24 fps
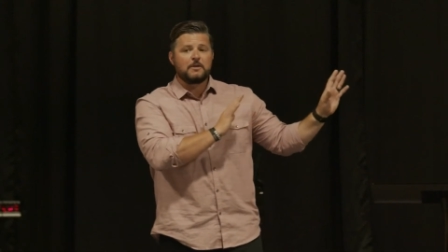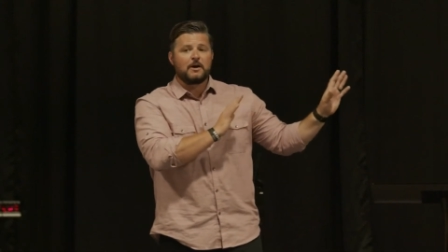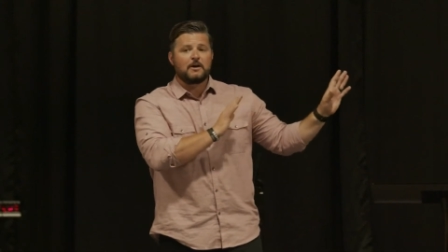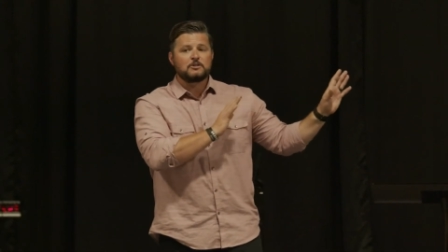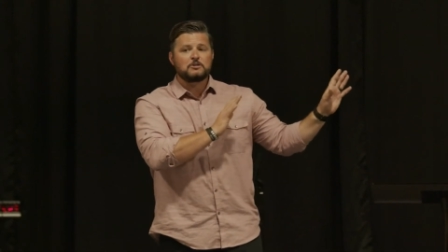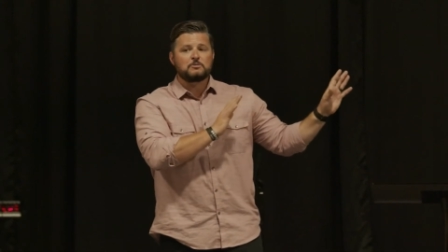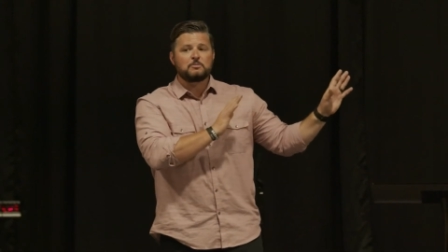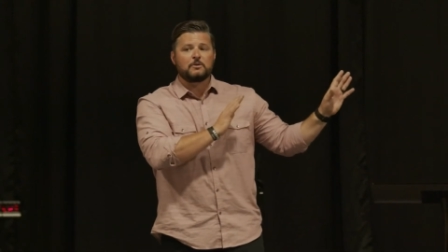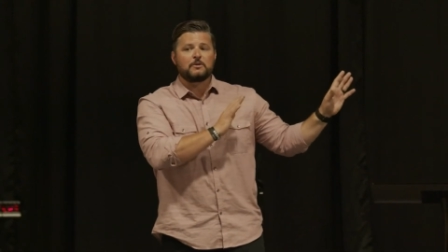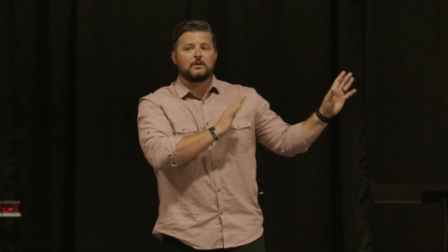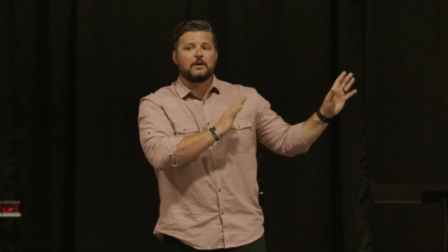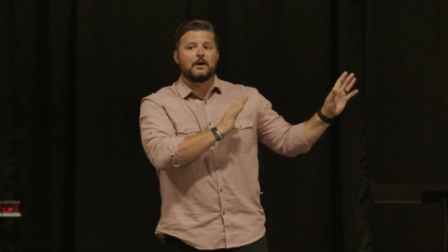
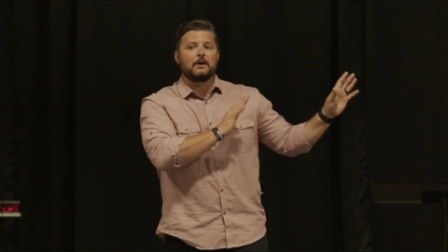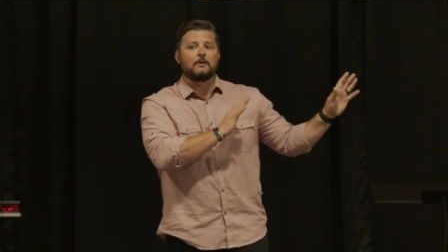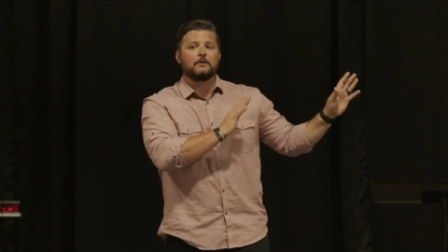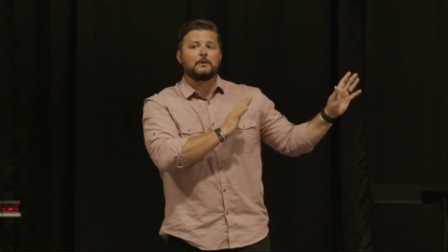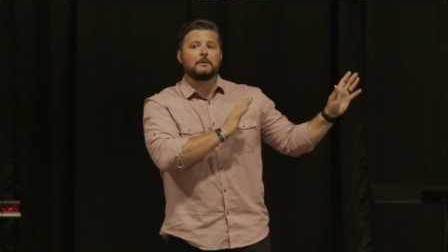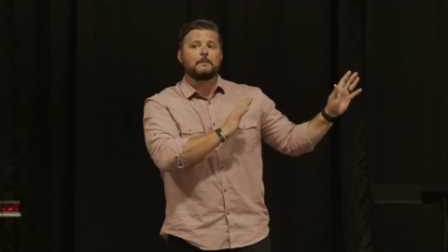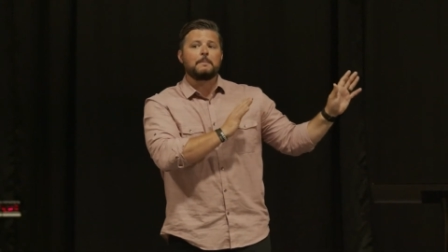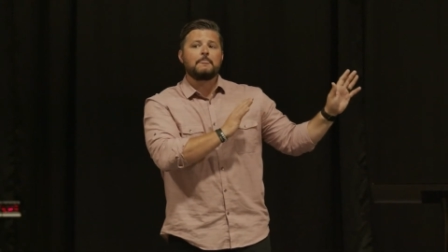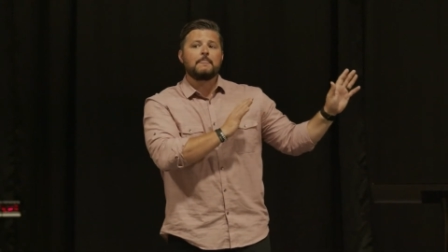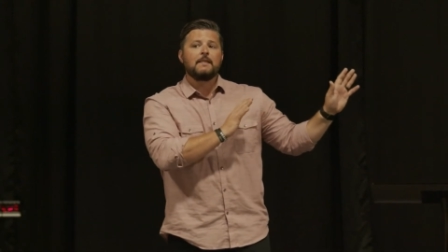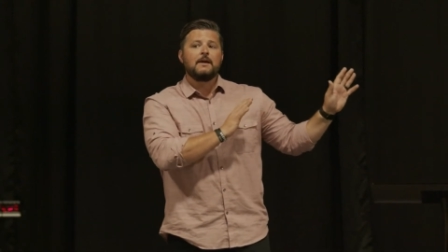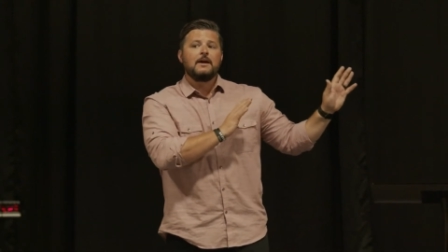miles per
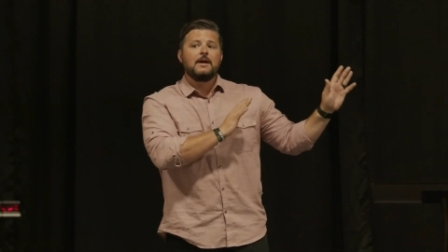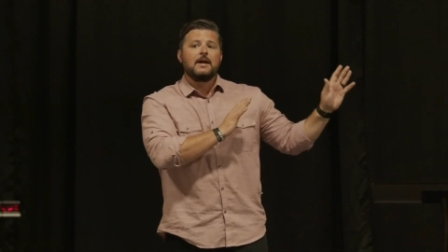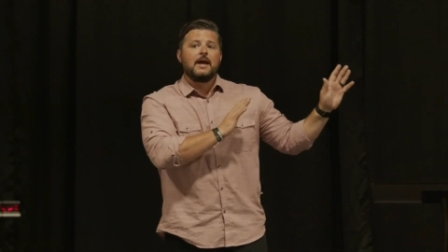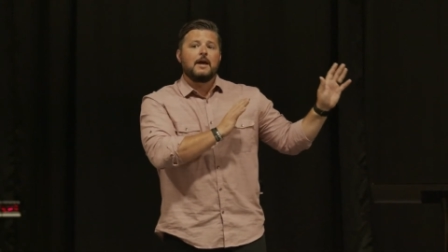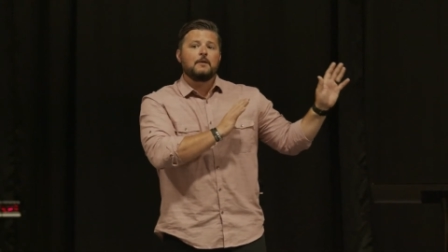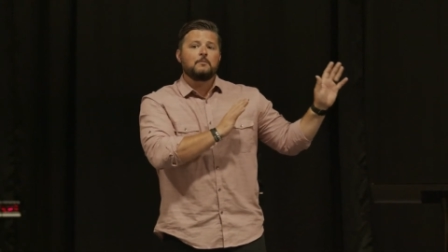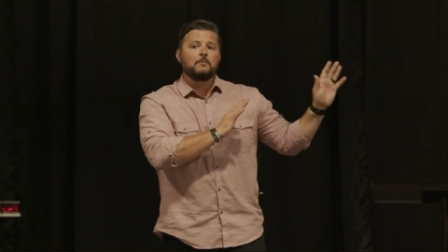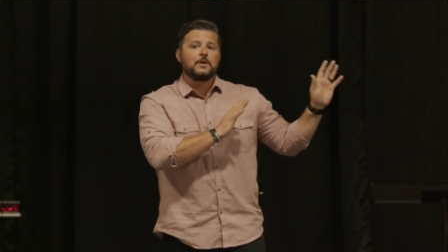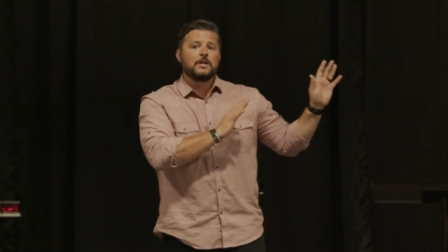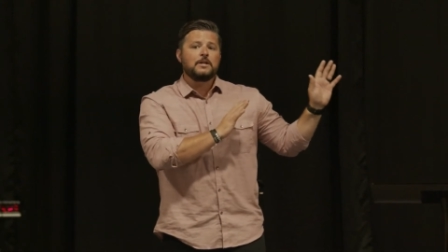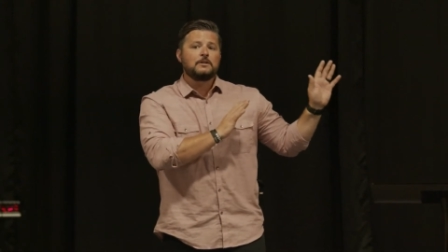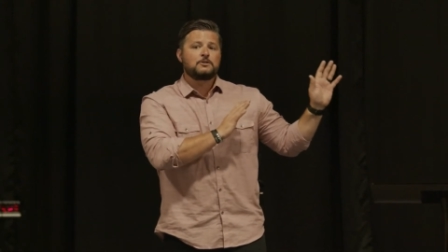hour
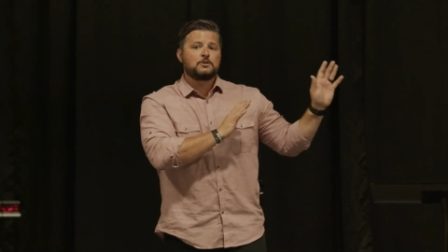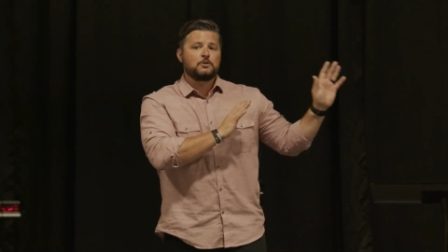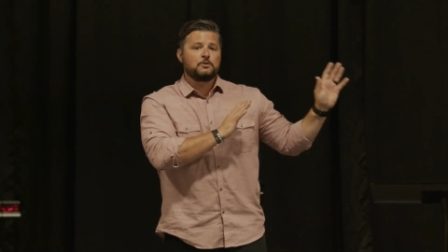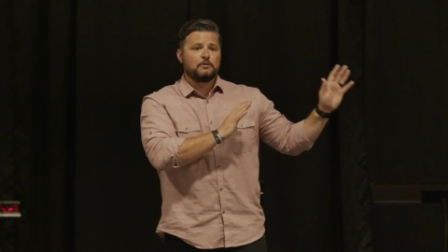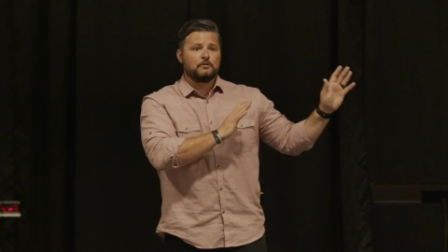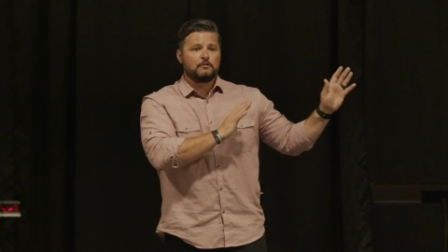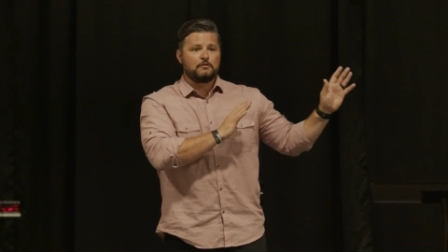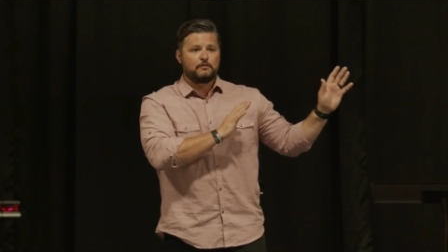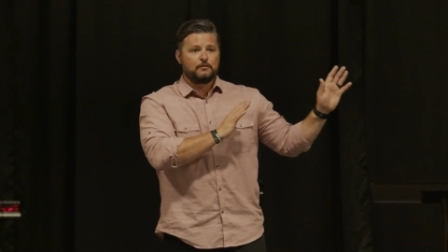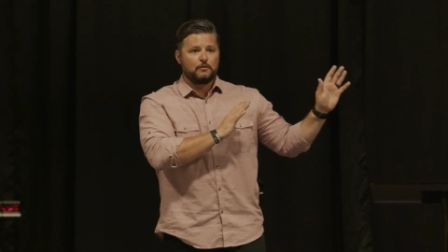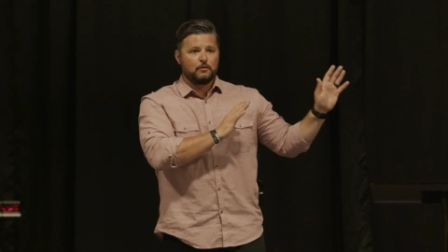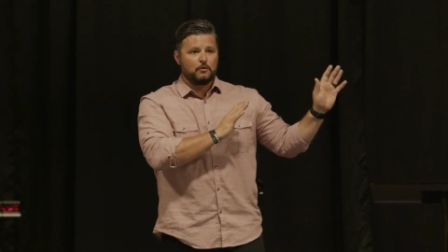and went
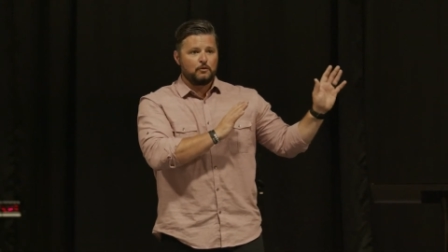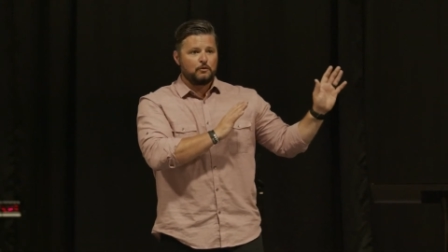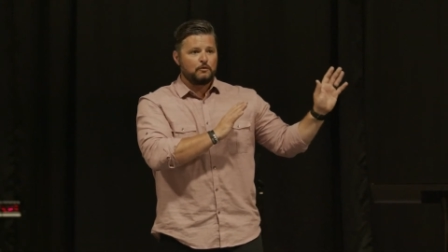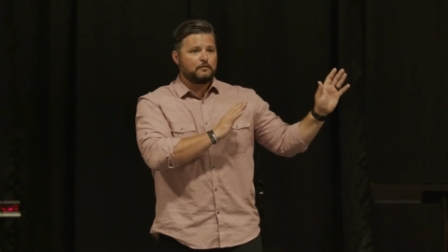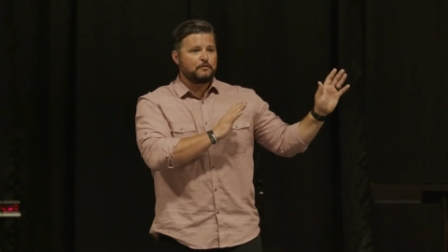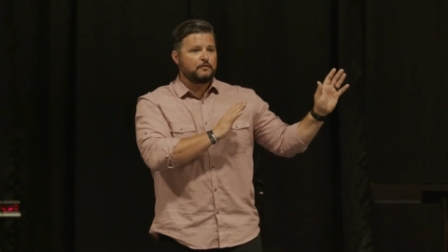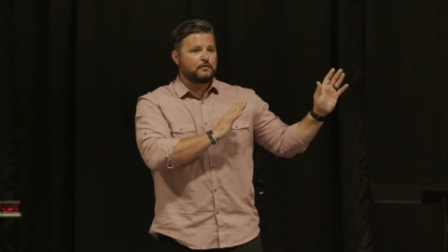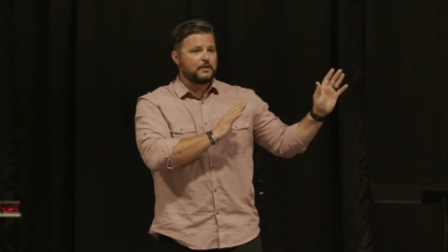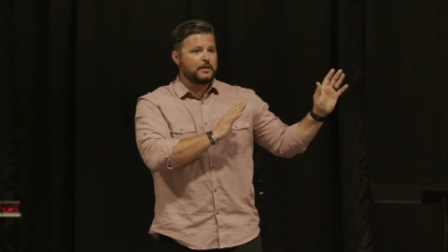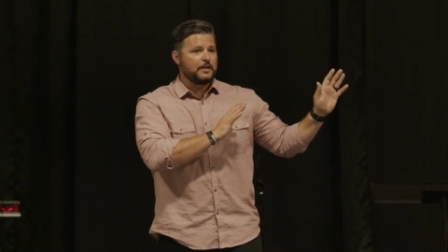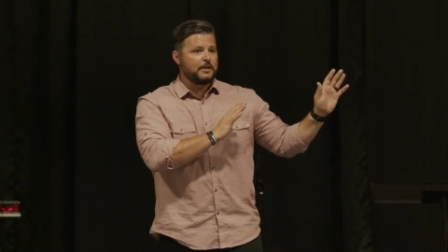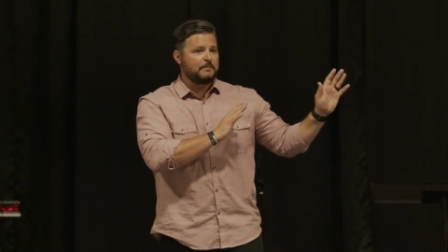into a full
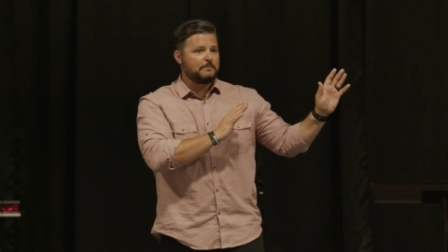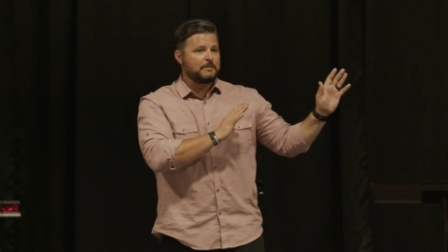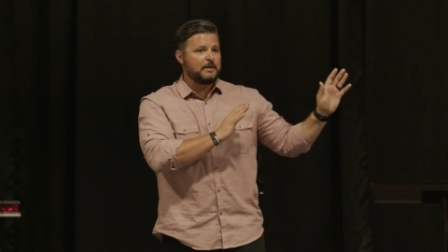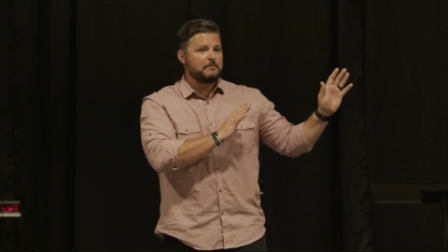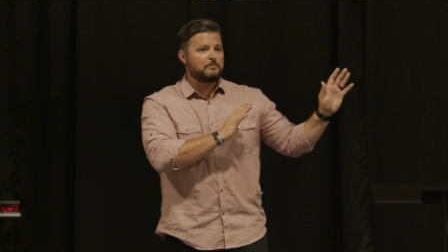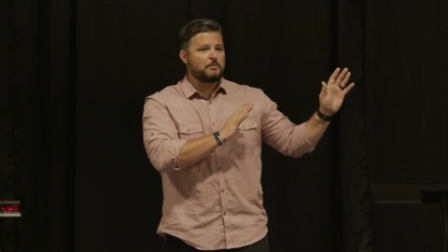flip.